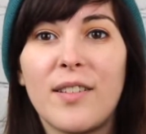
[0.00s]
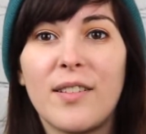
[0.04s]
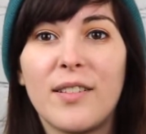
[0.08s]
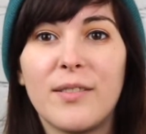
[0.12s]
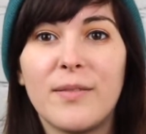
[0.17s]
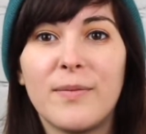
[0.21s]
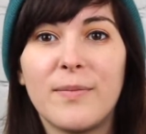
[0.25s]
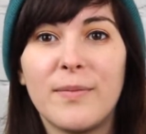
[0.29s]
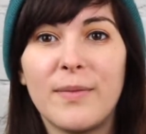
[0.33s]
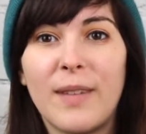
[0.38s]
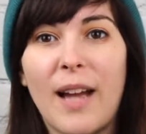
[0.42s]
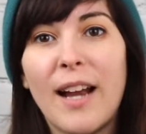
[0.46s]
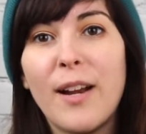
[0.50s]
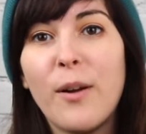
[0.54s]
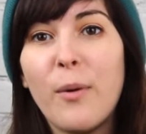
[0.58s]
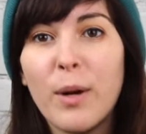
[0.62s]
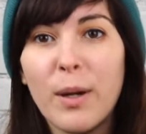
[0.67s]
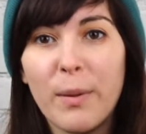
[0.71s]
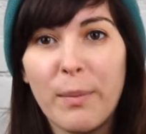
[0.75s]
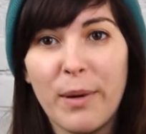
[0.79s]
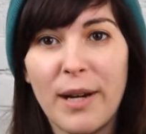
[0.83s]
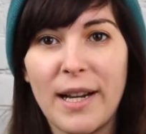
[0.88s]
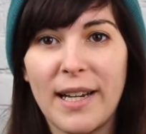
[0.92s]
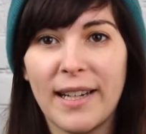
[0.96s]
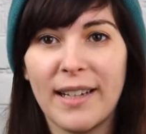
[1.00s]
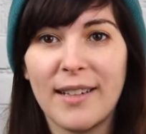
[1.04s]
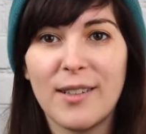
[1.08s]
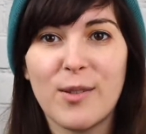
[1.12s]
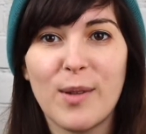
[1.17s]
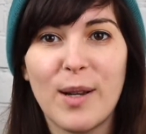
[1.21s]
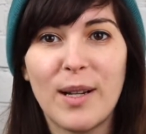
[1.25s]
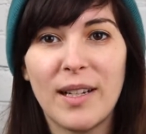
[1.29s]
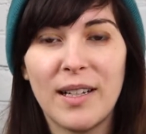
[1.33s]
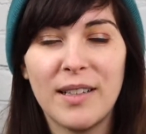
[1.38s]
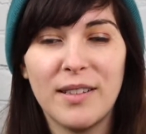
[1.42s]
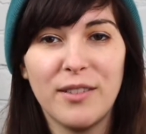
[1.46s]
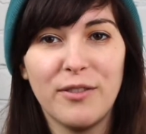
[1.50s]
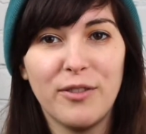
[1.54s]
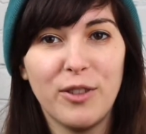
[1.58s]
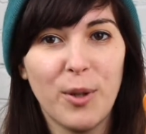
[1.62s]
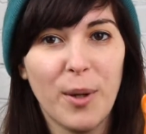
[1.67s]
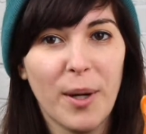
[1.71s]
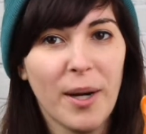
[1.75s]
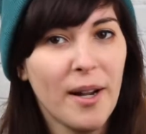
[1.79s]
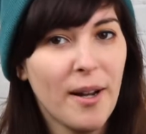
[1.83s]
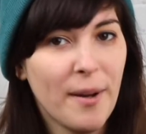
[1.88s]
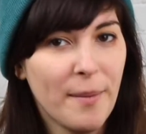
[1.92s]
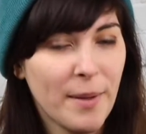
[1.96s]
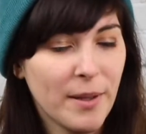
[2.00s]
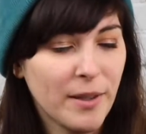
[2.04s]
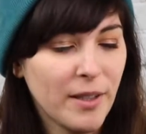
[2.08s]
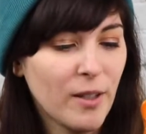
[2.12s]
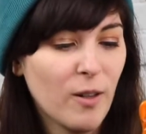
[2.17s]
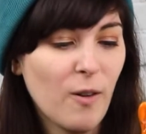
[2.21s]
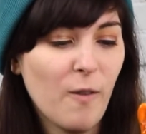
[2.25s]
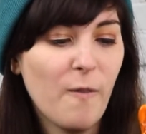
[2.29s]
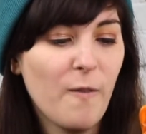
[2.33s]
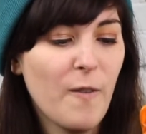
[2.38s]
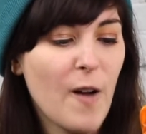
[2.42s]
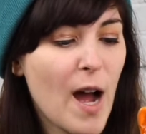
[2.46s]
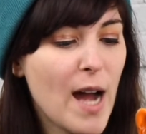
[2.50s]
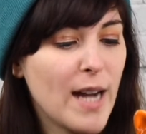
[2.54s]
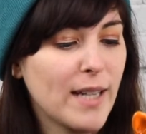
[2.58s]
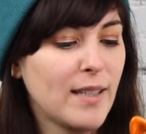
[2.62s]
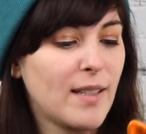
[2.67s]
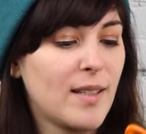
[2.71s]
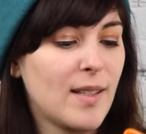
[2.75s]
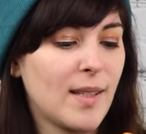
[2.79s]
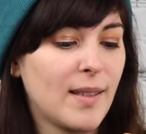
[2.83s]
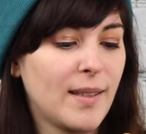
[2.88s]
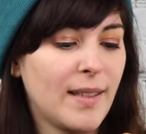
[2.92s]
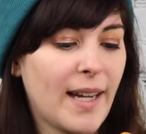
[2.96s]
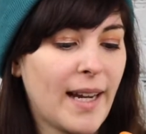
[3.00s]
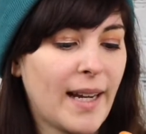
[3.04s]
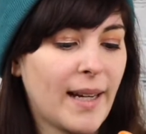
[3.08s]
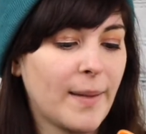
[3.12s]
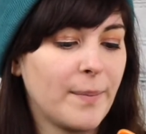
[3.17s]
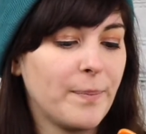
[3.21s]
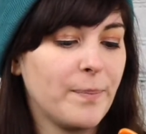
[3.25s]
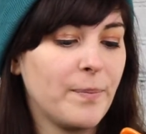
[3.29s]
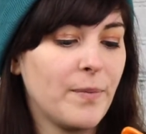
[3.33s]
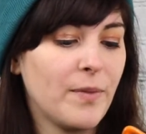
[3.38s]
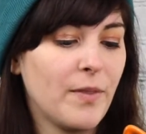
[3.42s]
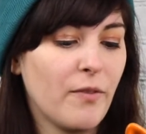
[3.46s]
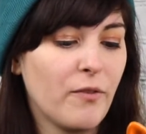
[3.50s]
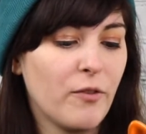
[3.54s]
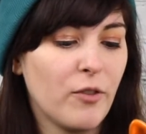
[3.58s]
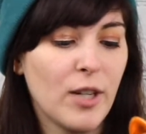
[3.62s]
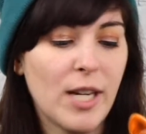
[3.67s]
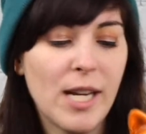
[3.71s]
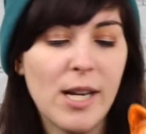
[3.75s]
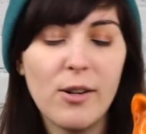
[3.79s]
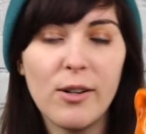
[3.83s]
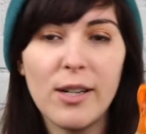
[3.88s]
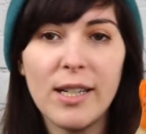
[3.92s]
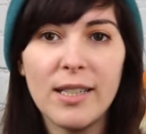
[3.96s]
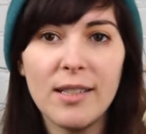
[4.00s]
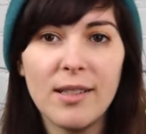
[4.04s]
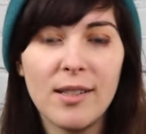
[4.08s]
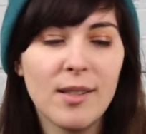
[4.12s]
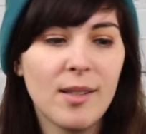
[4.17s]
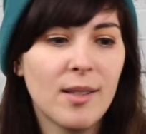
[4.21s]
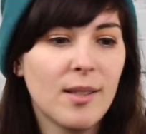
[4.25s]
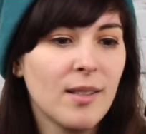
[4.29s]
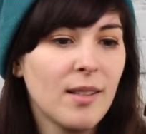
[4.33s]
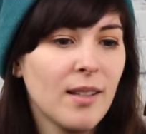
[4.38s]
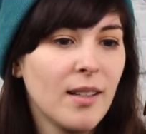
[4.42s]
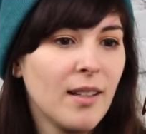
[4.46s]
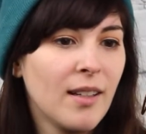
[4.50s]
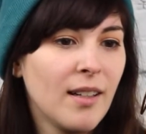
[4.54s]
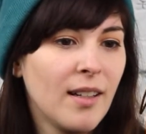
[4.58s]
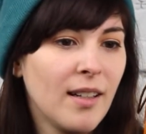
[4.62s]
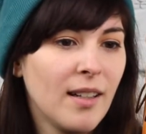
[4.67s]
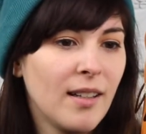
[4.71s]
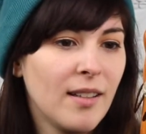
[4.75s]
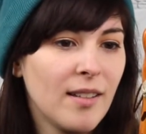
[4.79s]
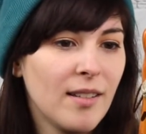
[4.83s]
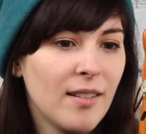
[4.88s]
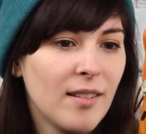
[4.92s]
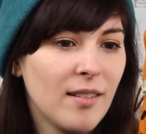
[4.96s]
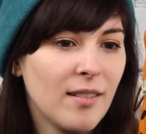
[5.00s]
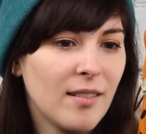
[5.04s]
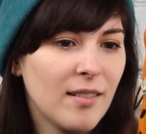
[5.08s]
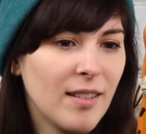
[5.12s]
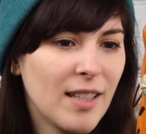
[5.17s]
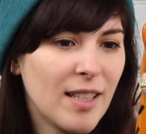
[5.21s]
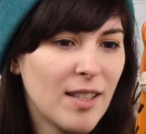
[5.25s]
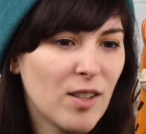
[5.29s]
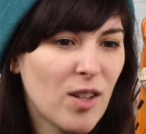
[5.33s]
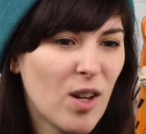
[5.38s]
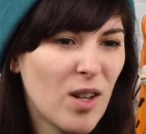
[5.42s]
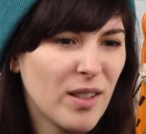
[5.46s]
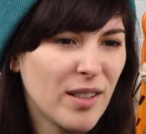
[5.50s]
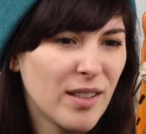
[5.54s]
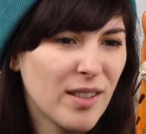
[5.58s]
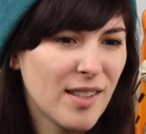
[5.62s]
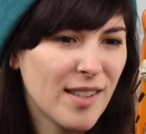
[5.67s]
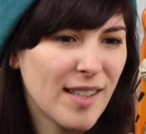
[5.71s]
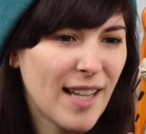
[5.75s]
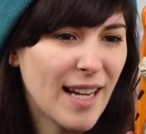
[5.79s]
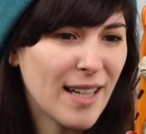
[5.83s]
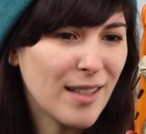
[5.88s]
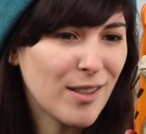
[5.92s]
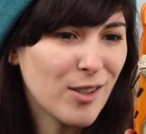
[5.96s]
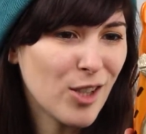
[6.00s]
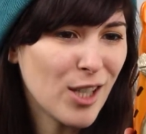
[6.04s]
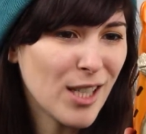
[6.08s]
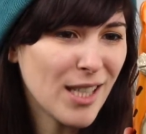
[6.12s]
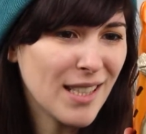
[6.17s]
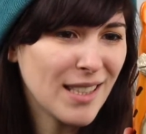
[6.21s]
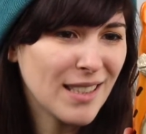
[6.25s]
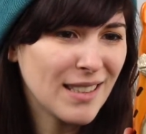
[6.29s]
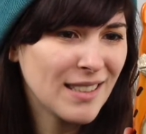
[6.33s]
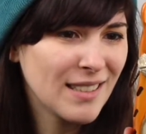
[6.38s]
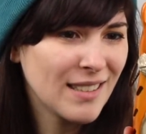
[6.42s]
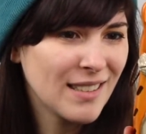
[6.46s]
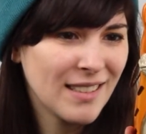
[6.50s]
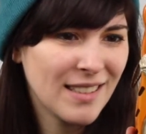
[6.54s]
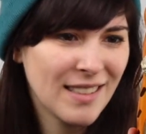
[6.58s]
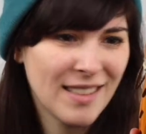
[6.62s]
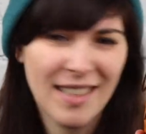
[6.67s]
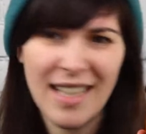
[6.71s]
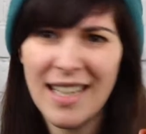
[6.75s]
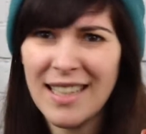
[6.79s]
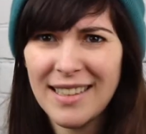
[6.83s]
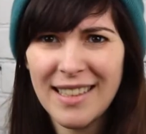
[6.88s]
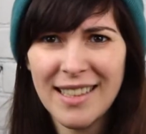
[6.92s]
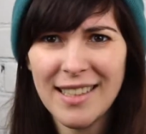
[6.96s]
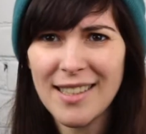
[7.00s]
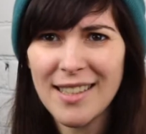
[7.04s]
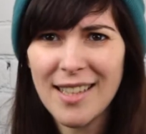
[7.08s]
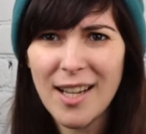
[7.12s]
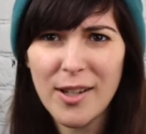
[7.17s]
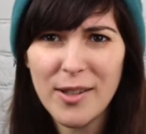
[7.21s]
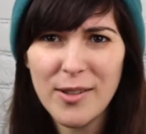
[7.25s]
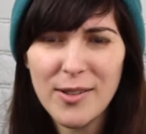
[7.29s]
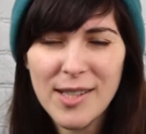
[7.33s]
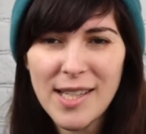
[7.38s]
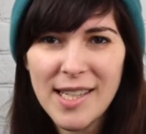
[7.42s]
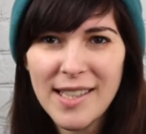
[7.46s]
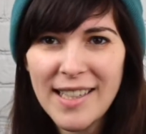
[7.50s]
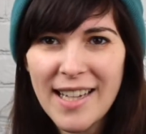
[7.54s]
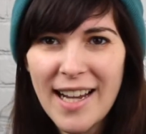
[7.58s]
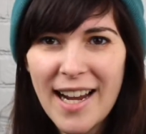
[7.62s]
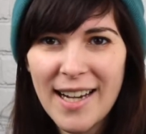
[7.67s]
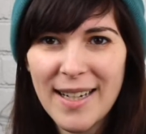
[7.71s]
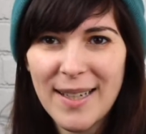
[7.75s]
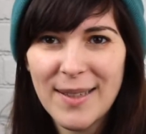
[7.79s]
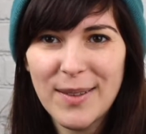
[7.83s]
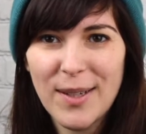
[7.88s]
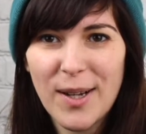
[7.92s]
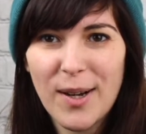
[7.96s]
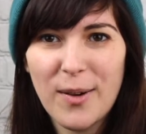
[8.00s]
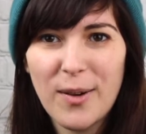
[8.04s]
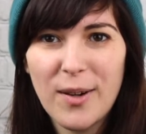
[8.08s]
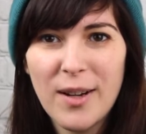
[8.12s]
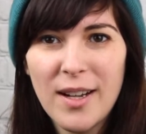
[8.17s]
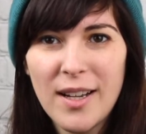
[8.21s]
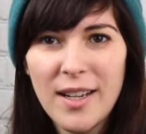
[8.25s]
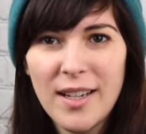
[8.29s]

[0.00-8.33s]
the, I don't want to break it, so I had it on the floor. Um, a little fox like fragrance. It's called a sachet. Is that, that how you say that? I don't know